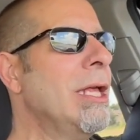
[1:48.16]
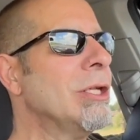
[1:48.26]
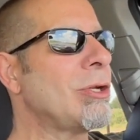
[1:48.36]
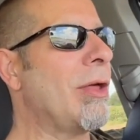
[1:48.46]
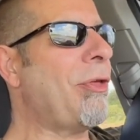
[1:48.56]

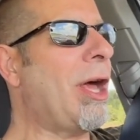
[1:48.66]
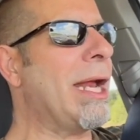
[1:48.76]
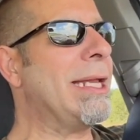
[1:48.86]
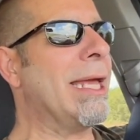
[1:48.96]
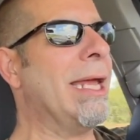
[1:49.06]
So I thought
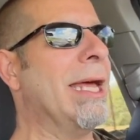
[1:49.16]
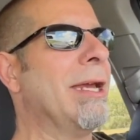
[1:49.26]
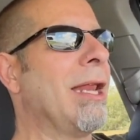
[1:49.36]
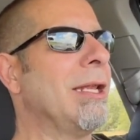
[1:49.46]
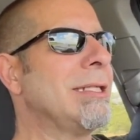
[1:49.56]
I'd get
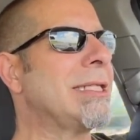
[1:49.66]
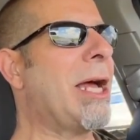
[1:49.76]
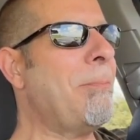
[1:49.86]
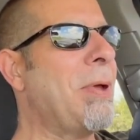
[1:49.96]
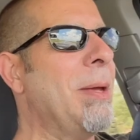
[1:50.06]
in.
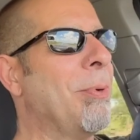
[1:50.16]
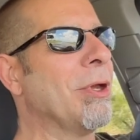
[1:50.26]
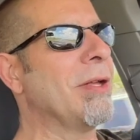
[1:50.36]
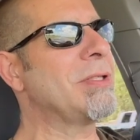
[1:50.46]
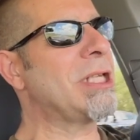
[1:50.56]
Some people
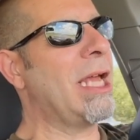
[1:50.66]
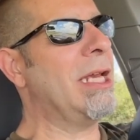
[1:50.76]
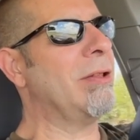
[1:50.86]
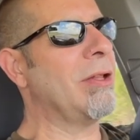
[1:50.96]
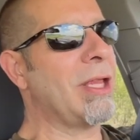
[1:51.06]
have
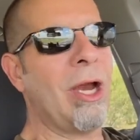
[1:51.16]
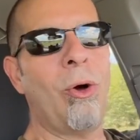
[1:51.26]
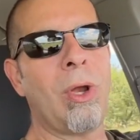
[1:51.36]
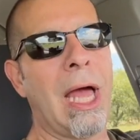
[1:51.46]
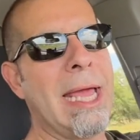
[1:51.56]
stated that they
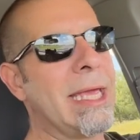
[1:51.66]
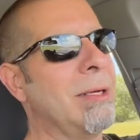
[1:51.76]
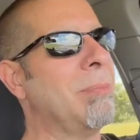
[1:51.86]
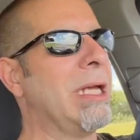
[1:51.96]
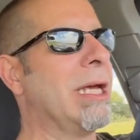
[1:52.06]
don't like
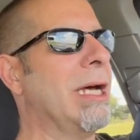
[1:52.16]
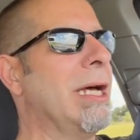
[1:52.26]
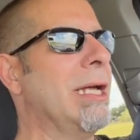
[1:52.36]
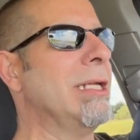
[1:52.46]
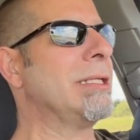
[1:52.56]
it
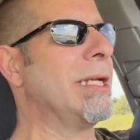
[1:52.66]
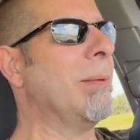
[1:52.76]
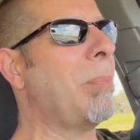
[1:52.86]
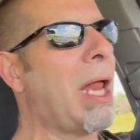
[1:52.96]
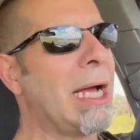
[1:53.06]
because
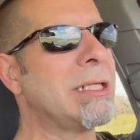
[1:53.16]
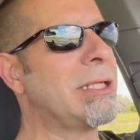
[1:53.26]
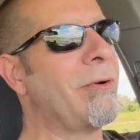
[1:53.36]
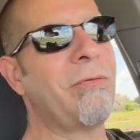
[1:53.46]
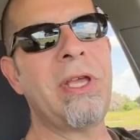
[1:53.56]
it blocks
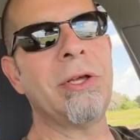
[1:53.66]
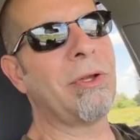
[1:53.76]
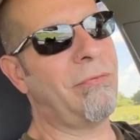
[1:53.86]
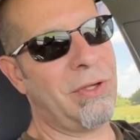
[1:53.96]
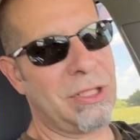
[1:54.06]
their field
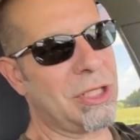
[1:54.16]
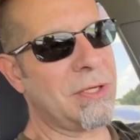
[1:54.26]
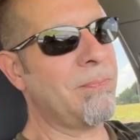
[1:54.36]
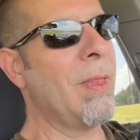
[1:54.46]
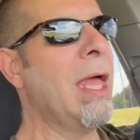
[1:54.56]
of vision.
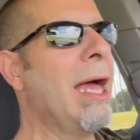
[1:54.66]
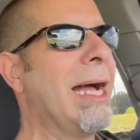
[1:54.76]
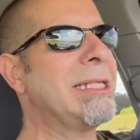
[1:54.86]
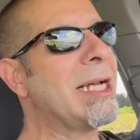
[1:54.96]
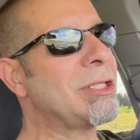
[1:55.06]

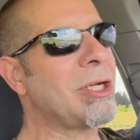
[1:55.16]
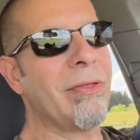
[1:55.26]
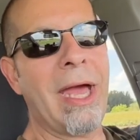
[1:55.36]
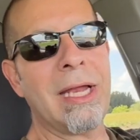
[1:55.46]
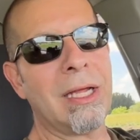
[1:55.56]
I touched
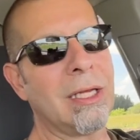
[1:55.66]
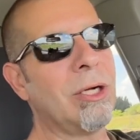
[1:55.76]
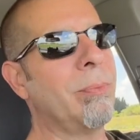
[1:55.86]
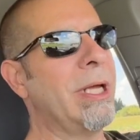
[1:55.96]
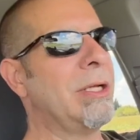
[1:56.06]
on that a
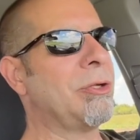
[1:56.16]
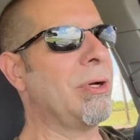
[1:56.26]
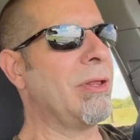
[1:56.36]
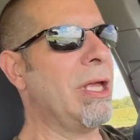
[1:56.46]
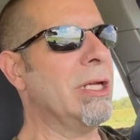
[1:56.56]
little bit
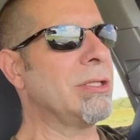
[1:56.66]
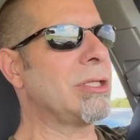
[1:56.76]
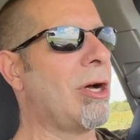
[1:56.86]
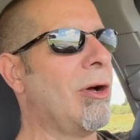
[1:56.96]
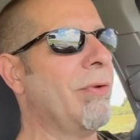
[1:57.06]
during the
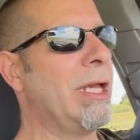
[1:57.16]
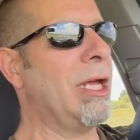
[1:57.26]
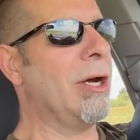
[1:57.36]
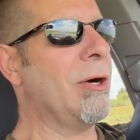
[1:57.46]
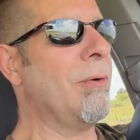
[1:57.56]
install
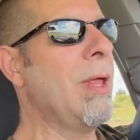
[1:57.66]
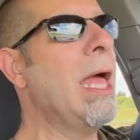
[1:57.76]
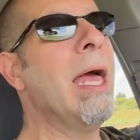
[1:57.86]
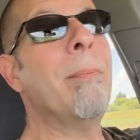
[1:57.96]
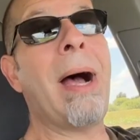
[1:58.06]
video.
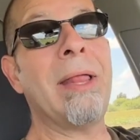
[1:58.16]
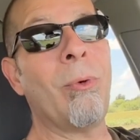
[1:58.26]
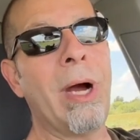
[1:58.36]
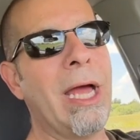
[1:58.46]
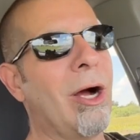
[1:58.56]
And by the
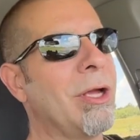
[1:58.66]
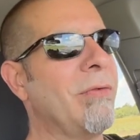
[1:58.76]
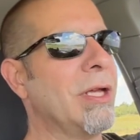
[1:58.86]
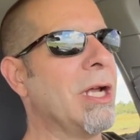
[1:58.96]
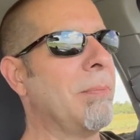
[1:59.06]
way, I'll give
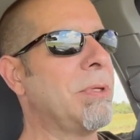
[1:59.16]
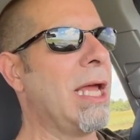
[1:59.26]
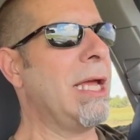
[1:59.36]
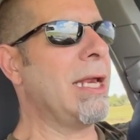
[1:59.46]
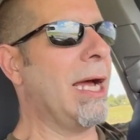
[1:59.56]
you an update.